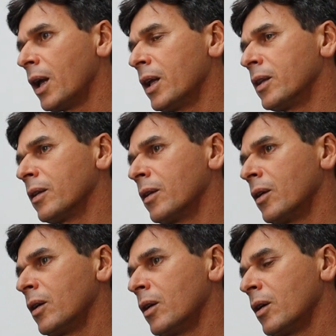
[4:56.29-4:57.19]
And
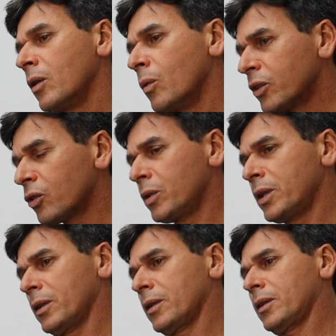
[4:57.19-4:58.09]
once
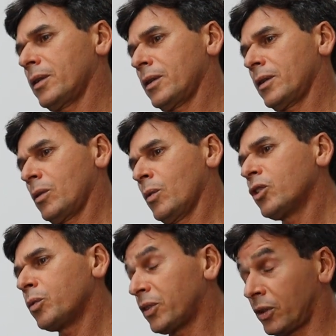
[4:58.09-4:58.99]
we
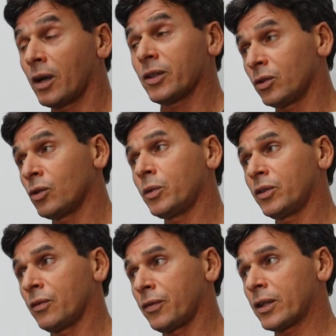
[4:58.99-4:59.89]
once we start, you know,
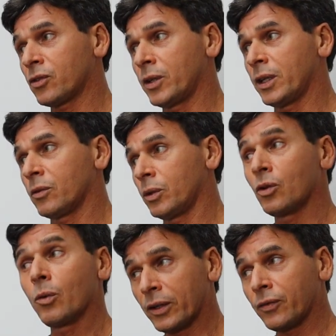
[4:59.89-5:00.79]
with the factory, with
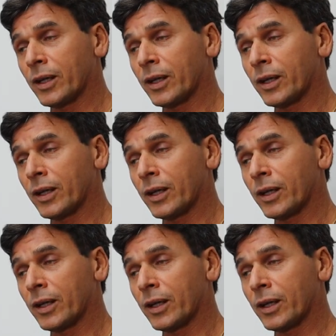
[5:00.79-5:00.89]
the West